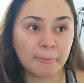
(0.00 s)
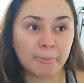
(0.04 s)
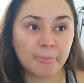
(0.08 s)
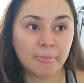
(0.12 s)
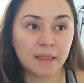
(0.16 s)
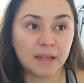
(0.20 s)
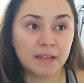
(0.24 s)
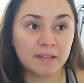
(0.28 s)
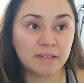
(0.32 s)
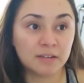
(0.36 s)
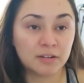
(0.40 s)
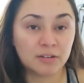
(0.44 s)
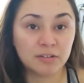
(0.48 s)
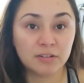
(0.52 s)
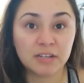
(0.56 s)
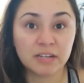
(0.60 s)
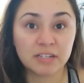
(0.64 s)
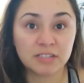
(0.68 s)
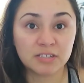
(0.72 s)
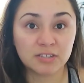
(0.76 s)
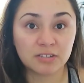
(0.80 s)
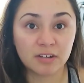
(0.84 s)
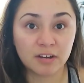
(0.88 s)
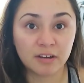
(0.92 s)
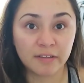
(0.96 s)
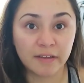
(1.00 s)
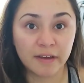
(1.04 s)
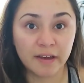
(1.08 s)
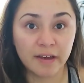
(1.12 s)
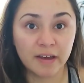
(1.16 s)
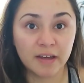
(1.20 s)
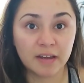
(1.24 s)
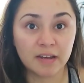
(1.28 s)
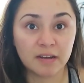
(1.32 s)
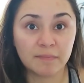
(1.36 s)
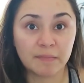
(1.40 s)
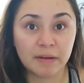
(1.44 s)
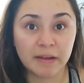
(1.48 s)
and literally I saw that
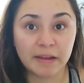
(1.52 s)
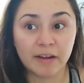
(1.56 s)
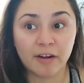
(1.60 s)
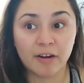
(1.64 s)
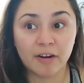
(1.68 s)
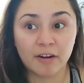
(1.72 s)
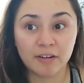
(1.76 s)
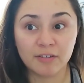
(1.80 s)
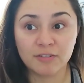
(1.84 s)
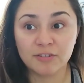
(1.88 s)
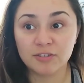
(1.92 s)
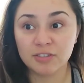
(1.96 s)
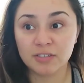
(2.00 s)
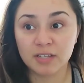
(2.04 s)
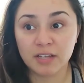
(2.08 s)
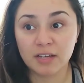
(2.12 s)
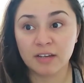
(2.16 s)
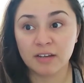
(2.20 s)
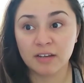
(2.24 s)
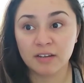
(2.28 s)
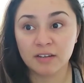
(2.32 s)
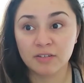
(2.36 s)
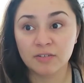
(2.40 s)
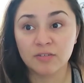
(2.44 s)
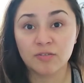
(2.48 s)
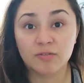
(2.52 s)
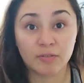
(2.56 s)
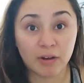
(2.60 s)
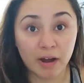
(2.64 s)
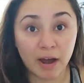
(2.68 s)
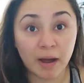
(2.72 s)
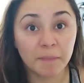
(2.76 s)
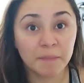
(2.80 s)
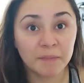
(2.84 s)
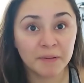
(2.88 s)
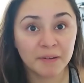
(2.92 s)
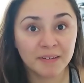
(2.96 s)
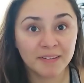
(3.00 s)
and my heart just like
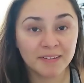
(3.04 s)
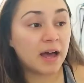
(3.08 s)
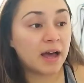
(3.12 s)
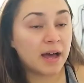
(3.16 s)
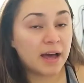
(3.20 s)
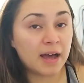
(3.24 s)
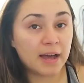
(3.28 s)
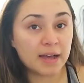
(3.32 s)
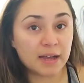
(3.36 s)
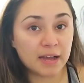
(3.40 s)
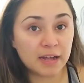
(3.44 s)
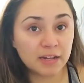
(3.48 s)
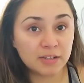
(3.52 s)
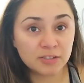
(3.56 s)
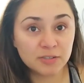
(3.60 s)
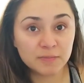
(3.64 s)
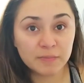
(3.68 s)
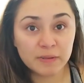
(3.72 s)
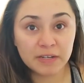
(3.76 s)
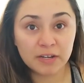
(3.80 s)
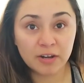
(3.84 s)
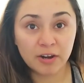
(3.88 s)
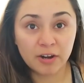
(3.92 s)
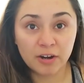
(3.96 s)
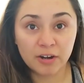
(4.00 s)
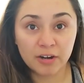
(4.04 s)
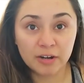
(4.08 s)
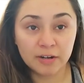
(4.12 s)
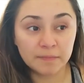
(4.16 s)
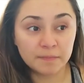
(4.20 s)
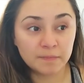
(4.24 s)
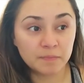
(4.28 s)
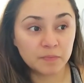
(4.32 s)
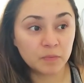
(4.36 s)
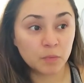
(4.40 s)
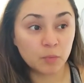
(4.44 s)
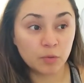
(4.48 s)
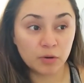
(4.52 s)
dropped I got into my car
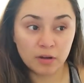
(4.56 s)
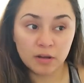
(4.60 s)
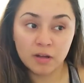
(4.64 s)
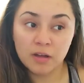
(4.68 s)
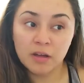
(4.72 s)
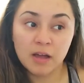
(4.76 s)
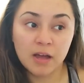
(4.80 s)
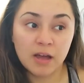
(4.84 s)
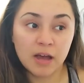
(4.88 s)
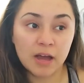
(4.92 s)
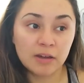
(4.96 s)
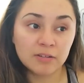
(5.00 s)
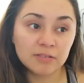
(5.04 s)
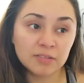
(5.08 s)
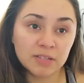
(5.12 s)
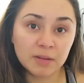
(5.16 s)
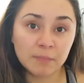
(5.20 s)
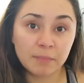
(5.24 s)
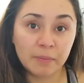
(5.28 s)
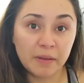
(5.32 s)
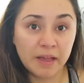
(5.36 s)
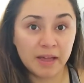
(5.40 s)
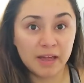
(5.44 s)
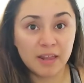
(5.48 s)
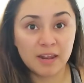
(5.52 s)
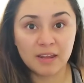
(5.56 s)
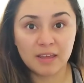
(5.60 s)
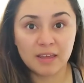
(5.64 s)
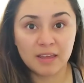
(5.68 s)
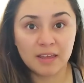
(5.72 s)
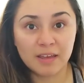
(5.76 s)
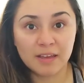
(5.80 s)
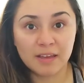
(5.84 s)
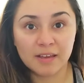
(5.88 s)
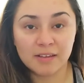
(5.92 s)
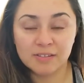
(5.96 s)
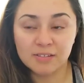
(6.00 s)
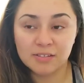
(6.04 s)
well I was like
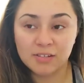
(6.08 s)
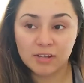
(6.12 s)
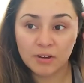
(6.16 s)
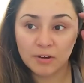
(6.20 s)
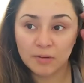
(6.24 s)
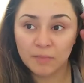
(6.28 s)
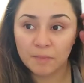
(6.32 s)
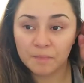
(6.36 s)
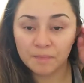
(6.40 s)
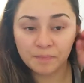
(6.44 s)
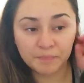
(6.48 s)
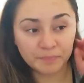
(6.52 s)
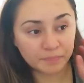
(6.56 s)
panicking so